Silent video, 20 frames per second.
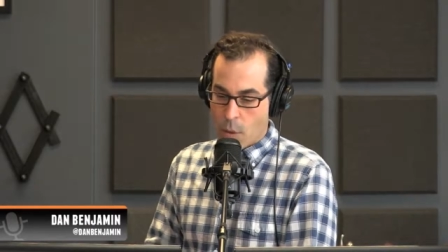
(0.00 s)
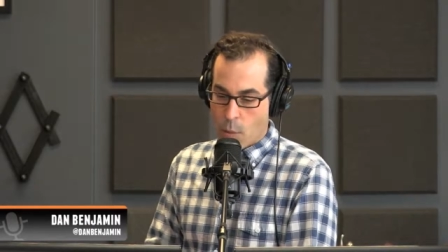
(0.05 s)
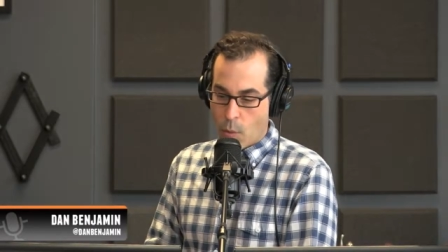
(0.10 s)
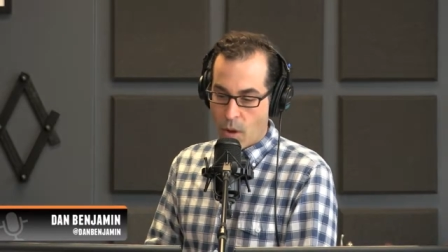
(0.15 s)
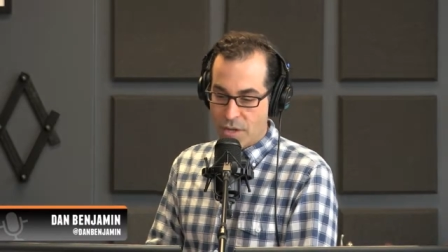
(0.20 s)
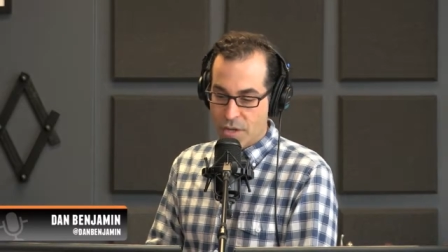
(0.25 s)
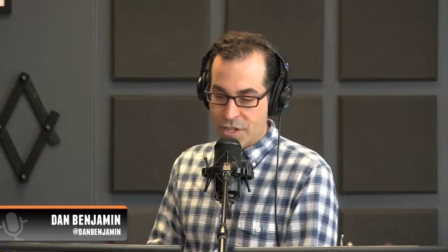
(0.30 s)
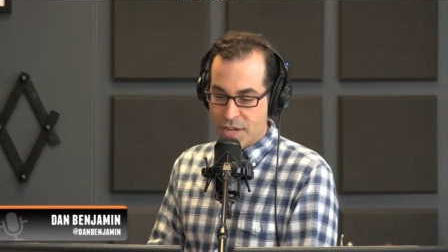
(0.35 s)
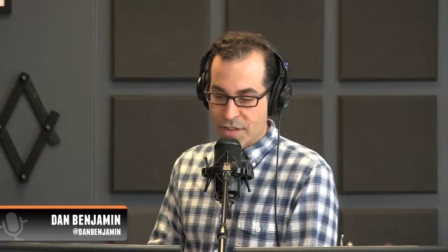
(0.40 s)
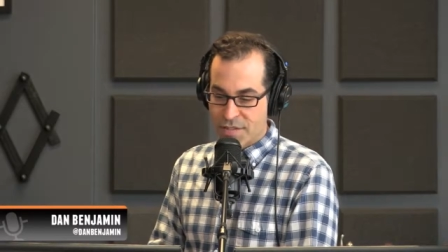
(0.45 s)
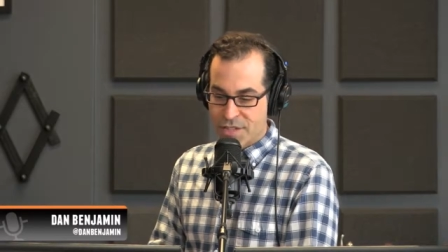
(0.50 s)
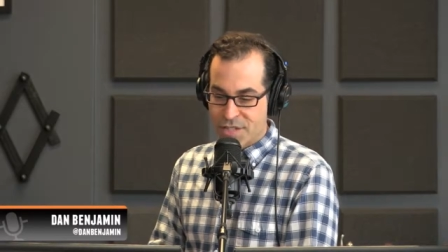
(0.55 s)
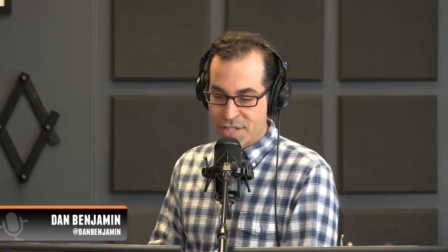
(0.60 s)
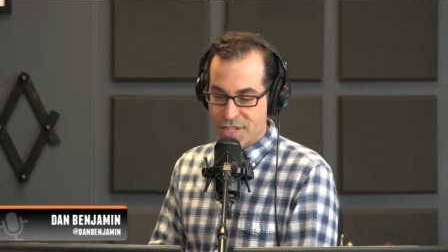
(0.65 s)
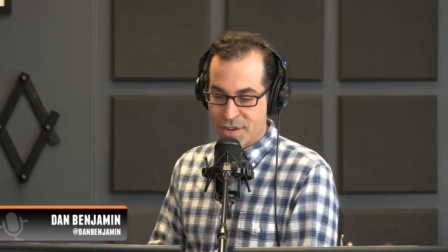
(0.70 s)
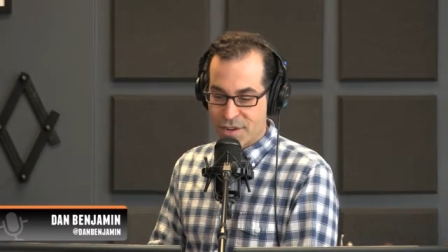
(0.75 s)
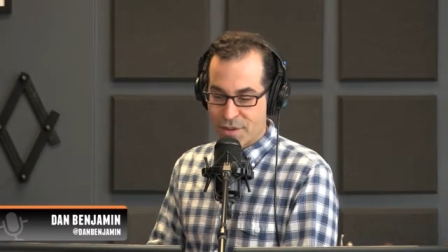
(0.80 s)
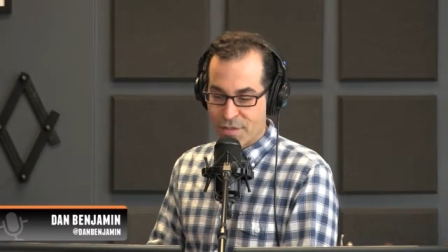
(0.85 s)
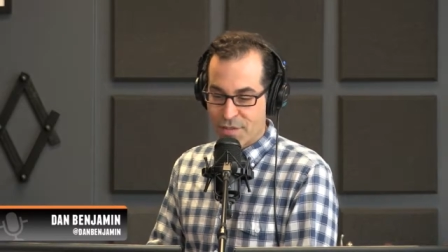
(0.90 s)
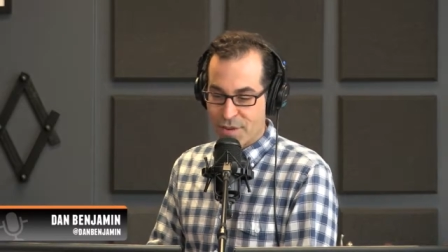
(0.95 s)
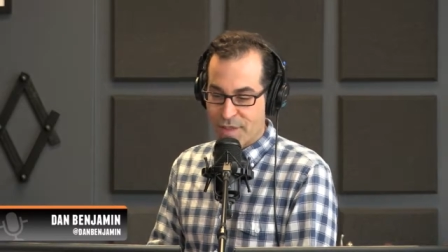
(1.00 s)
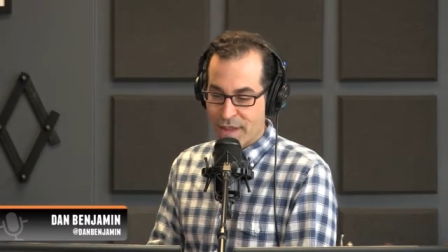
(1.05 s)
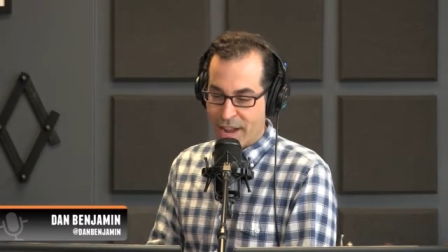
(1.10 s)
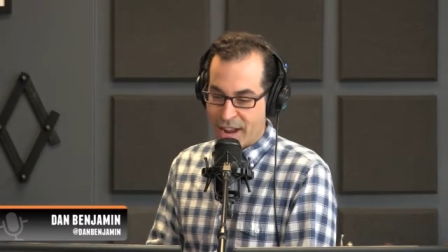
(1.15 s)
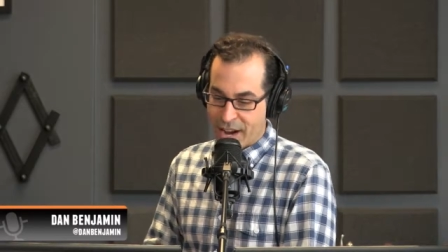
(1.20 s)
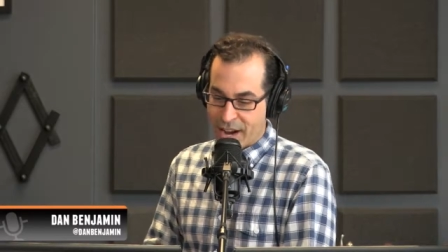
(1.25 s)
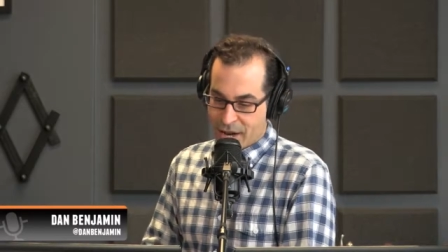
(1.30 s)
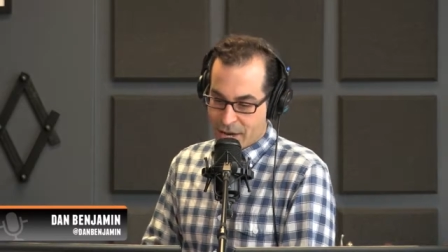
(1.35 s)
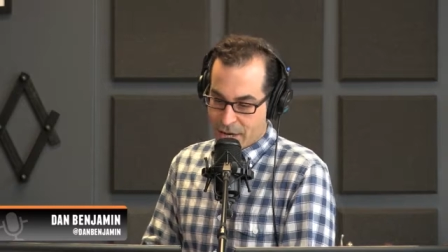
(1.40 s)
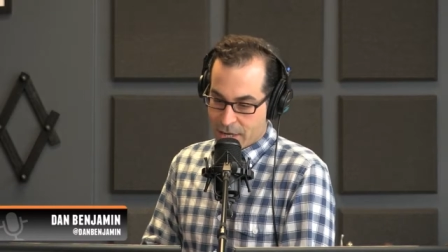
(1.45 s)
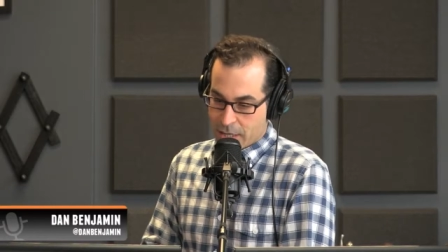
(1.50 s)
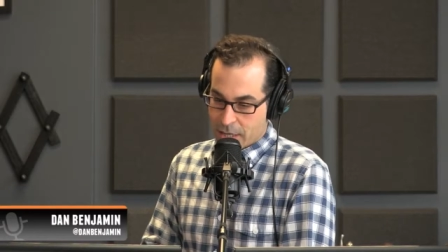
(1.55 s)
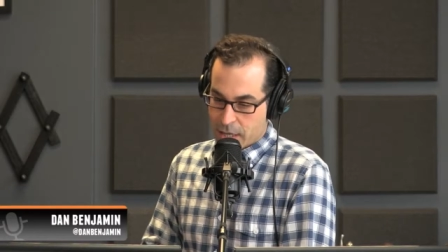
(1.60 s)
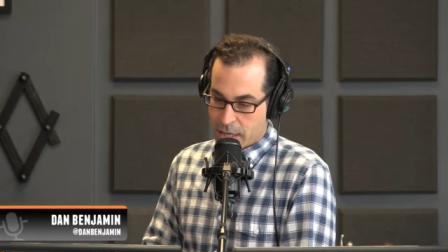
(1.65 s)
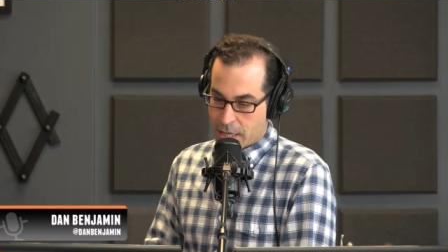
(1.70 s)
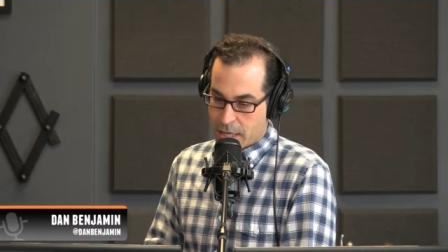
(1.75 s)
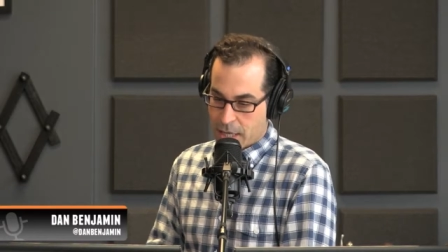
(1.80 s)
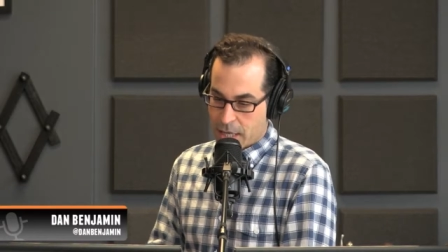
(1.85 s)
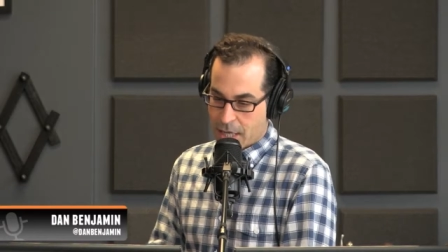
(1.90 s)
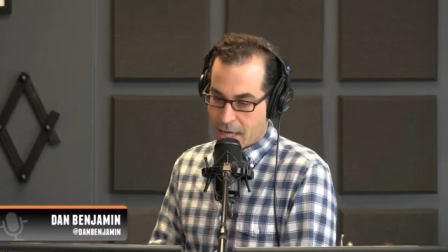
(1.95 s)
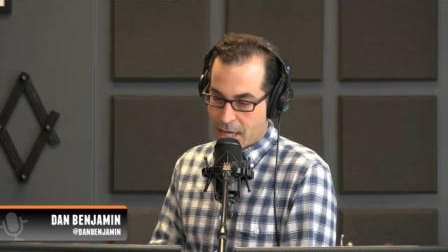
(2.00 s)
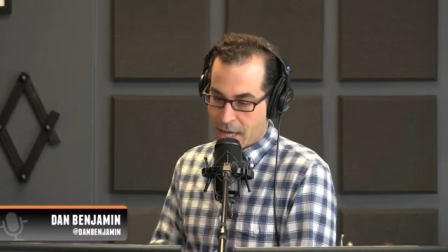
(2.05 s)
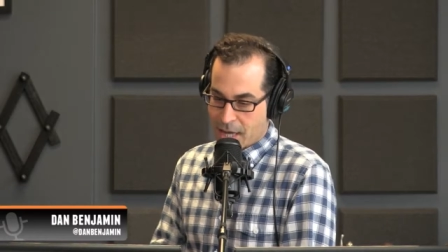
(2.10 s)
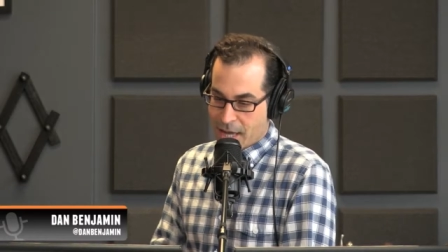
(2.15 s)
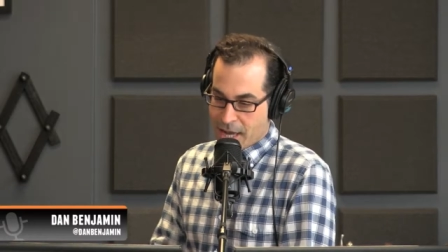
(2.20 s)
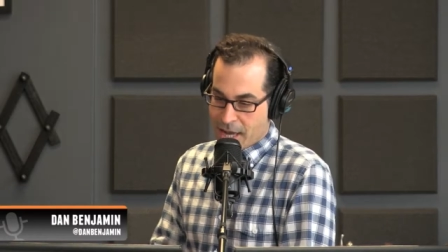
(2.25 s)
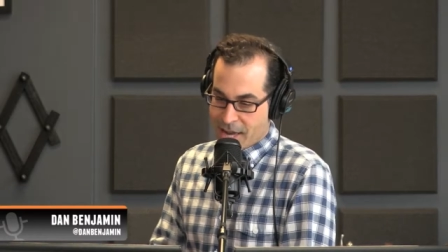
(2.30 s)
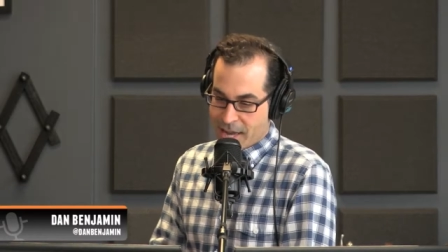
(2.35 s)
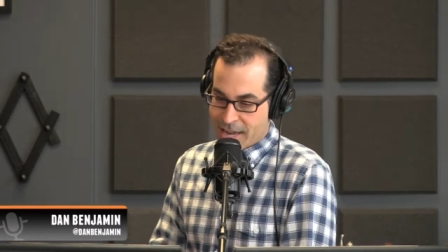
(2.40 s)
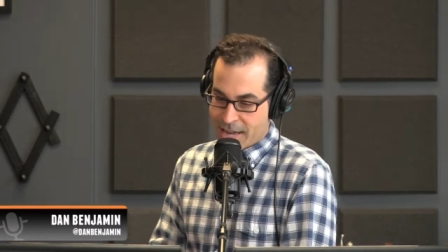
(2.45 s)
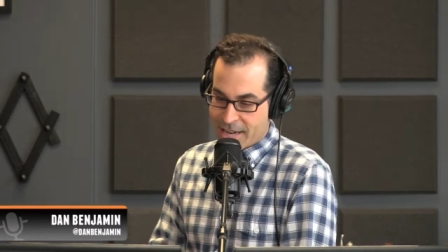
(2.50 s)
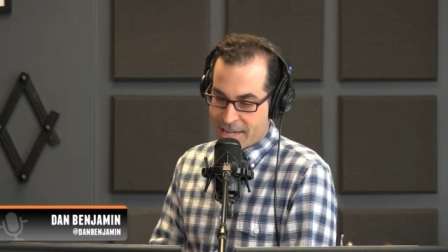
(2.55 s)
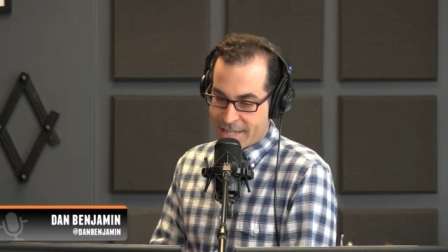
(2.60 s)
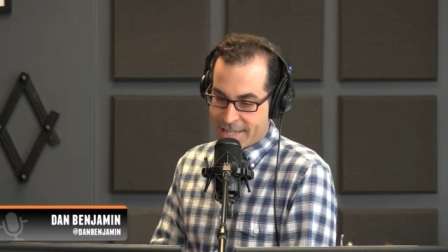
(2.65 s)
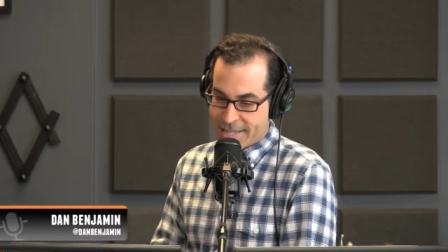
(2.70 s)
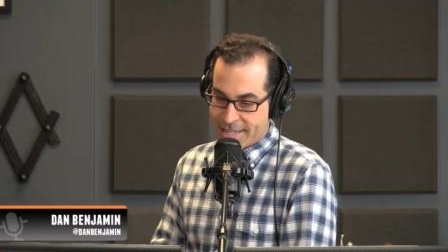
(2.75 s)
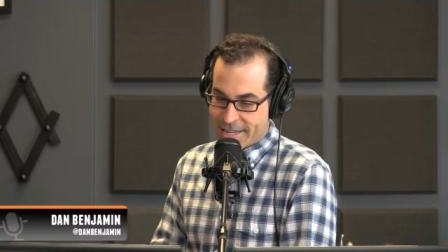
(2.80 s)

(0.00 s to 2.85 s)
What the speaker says: why don't you have a seat over there? And